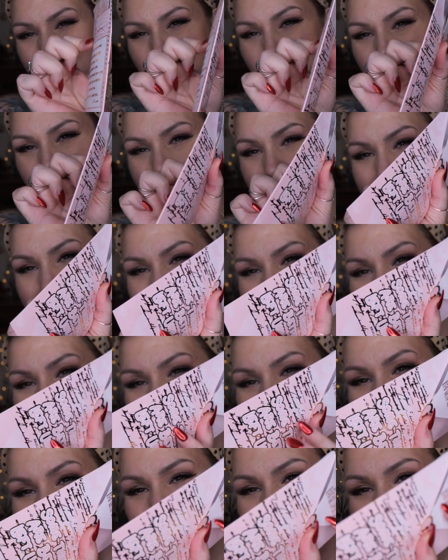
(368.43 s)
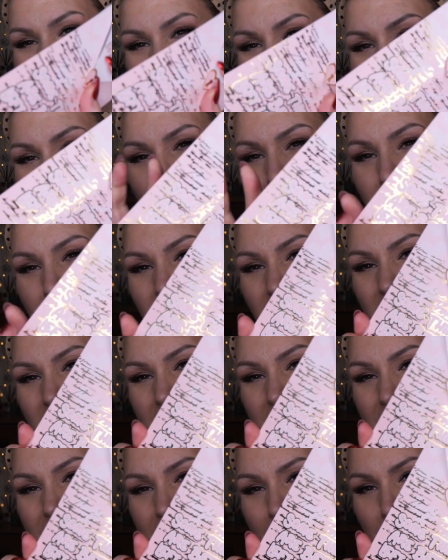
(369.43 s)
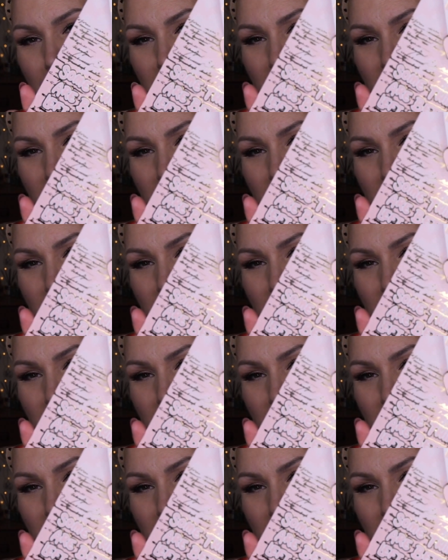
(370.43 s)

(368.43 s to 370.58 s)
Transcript: tools, and this is Beauty in the